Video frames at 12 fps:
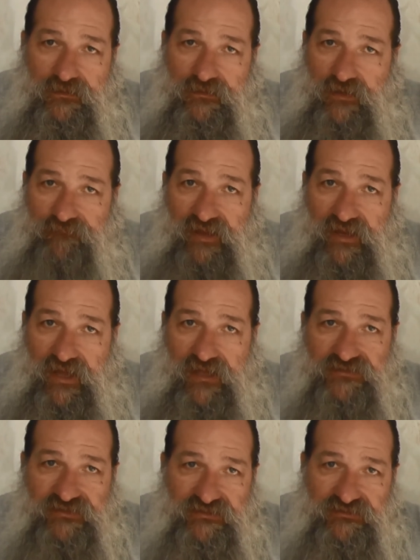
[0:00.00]
have had
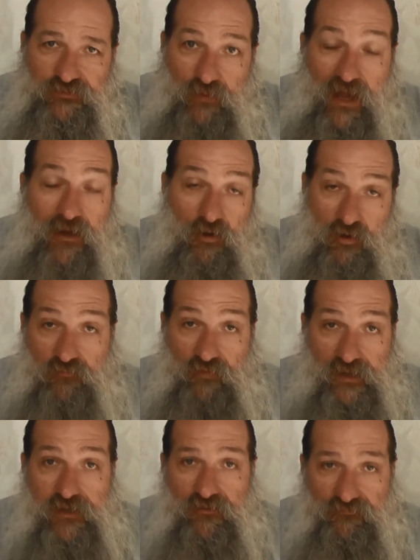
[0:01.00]
access to
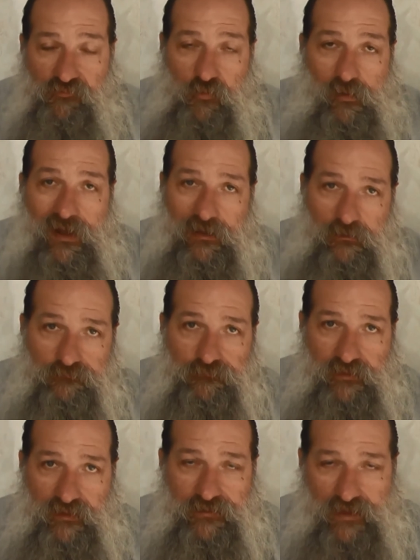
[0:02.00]
iHeartRadio for a while
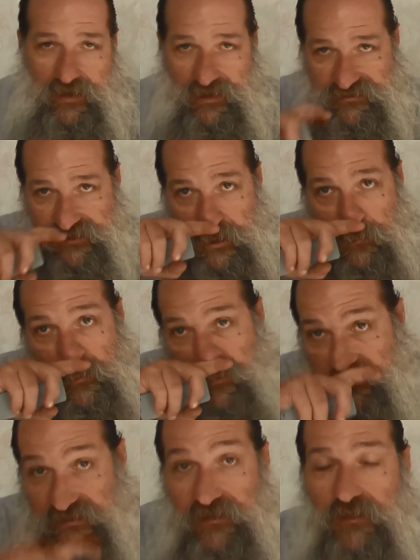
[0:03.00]
in the house here
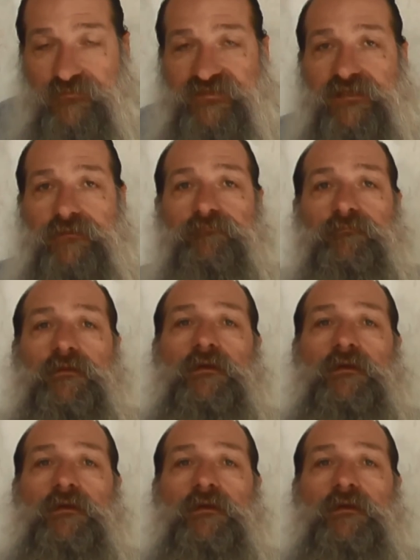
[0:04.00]
because it comes in.